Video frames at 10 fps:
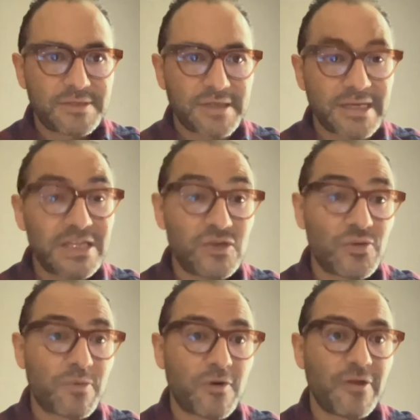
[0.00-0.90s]
your
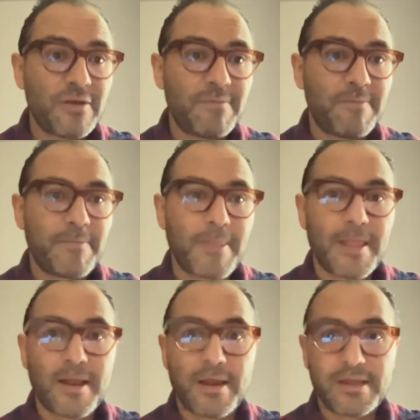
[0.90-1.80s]
body?
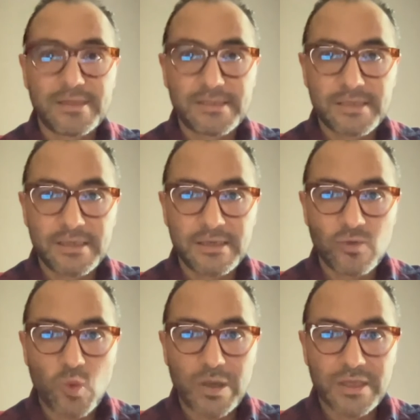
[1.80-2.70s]
Let's see
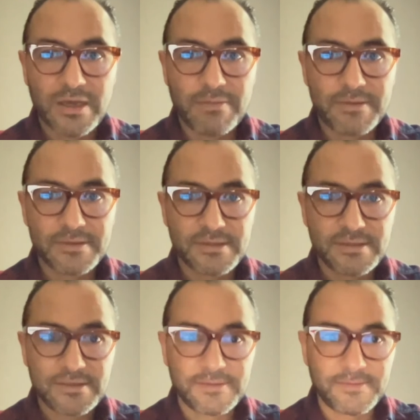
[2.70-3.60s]
what happens.